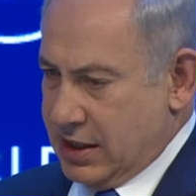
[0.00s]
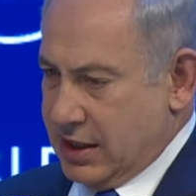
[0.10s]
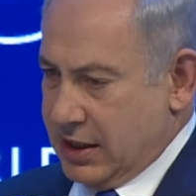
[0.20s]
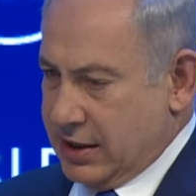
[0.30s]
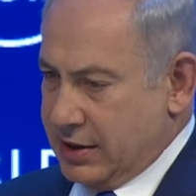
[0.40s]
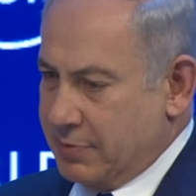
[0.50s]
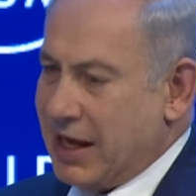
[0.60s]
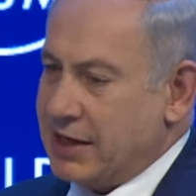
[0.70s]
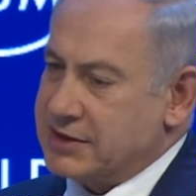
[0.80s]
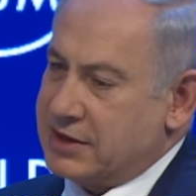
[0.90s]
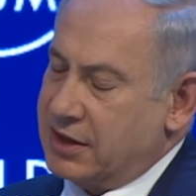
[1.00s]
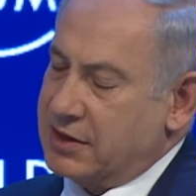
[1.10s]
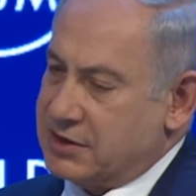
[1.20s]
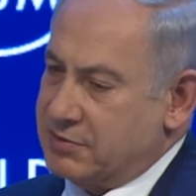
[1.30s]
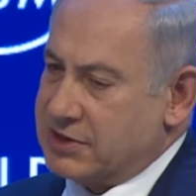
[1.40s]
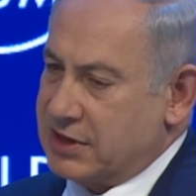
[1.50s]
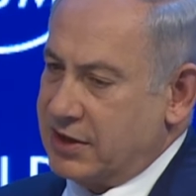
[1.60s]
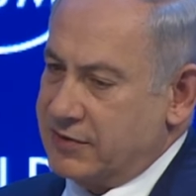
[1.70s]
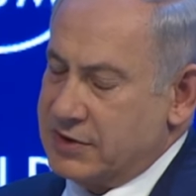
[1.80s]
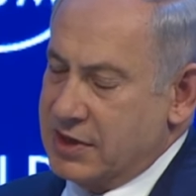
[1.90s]
Uh, the Palestinians
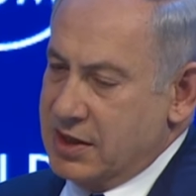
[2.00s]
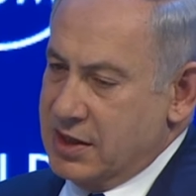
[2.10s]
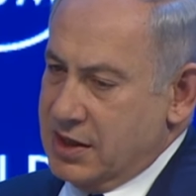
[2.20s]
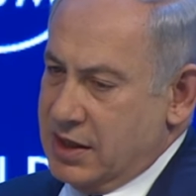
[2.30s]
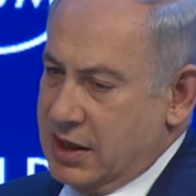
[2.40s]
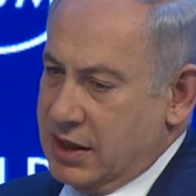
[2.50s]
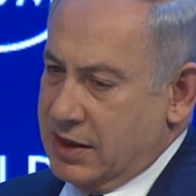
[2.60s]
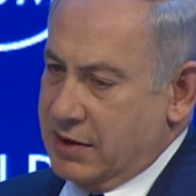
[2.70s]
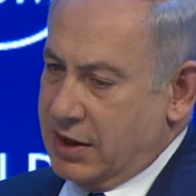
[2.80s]
themselves uh,